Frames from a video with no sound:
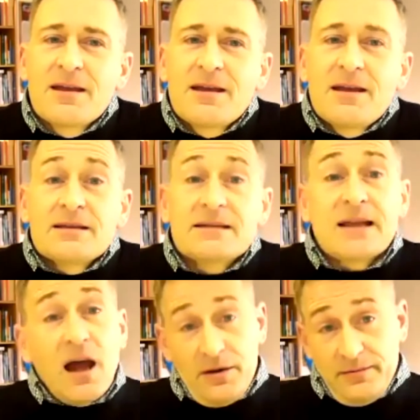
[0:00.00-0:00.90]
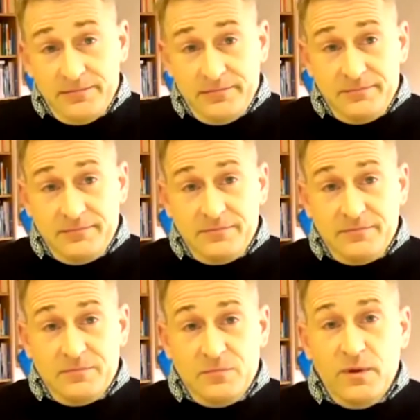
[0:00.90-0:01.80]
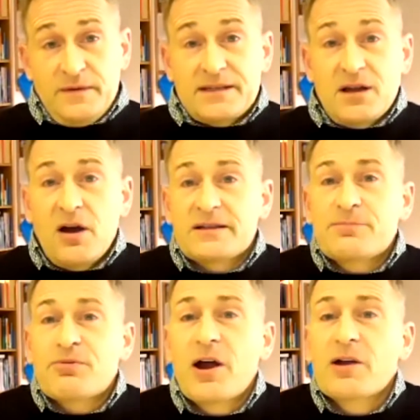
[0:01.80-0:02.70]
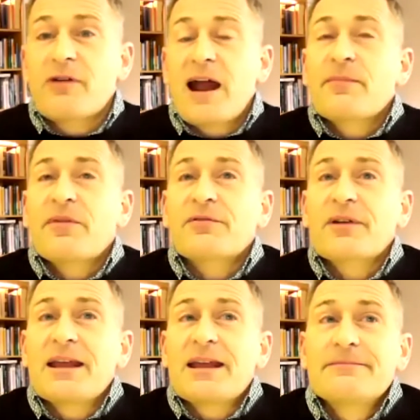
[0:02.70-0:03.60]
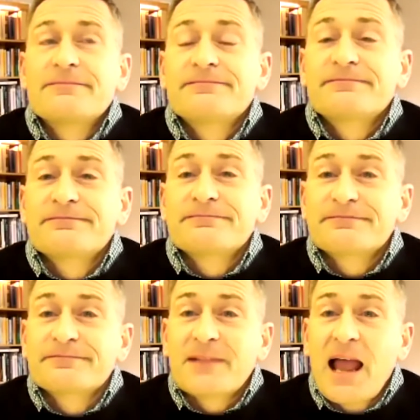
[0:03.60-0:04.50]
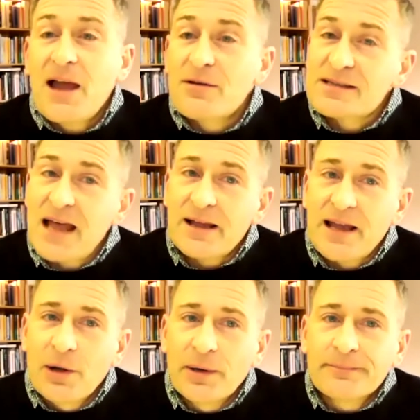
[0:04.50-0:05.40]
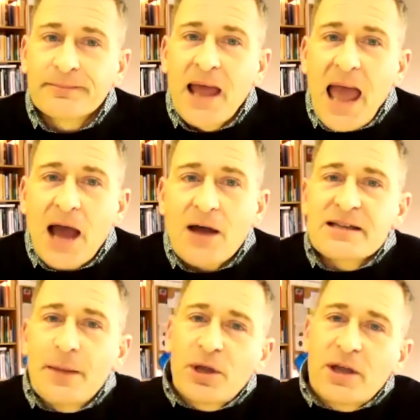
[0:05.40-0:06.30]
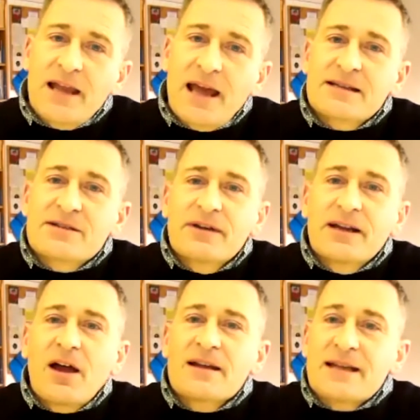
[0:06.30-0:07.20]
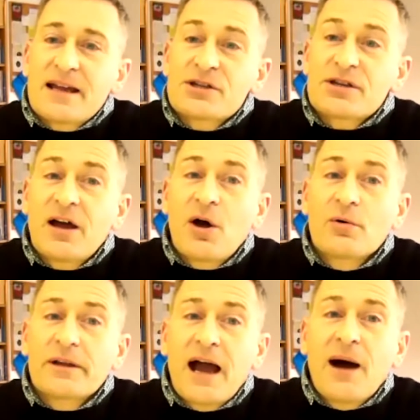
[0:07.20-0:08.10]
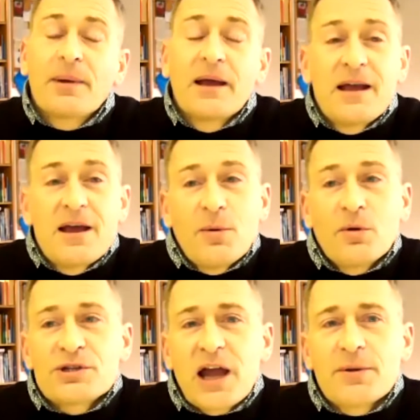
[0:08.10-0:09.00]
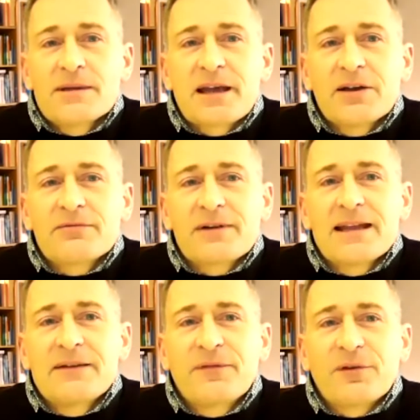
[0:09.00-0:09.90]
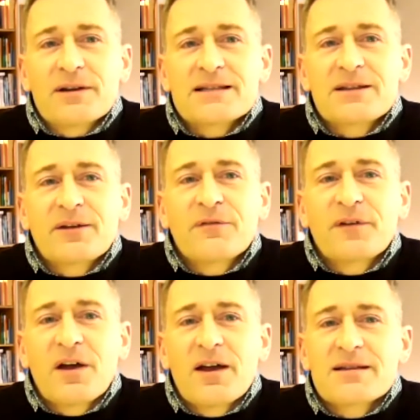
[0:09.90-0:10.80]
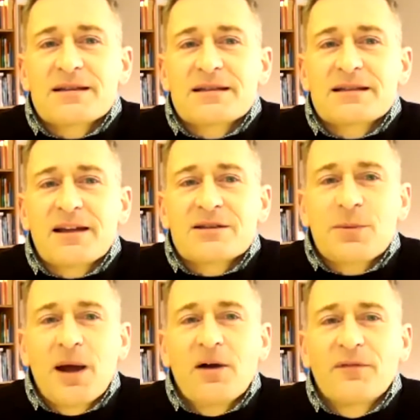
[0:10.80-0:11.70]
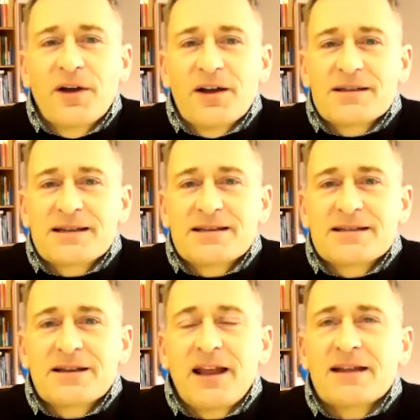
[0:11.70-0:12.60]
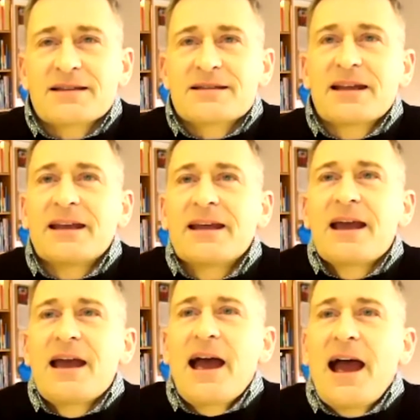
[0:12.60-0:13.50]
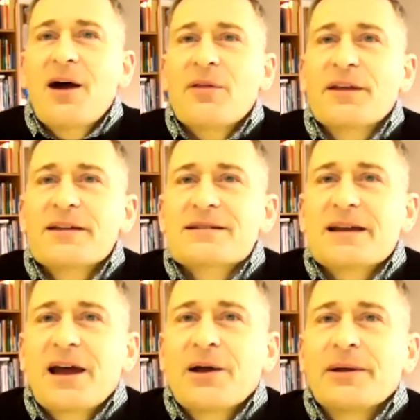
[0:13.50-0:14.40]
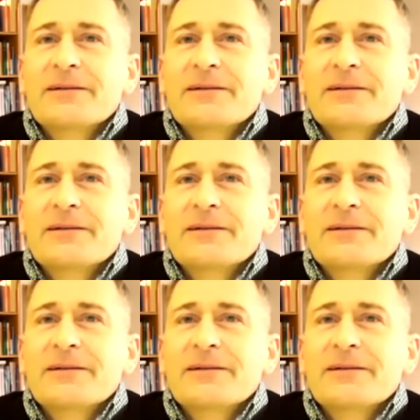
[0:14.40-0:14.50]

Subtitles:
So, we've started program 3. How's that going? How's Nebuchadnezzar's realization holding up? Well, Joe is going to read for us the first 12 verses. So let's see how things are going.